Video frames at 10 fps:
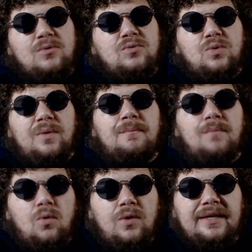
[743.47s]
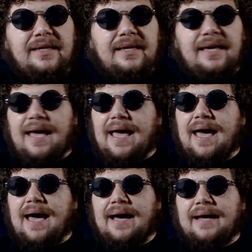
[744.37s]
was when Morgie
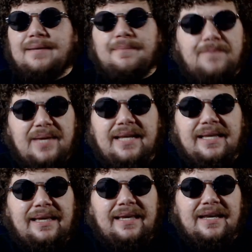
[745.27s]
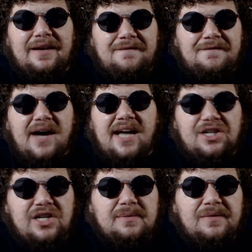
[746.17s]
and Benny get in a fight
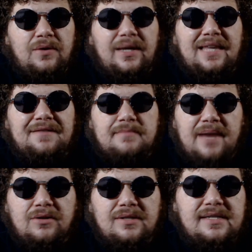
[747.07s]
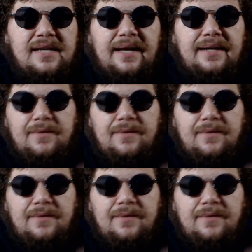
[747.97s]
just before he leaves Mountainside.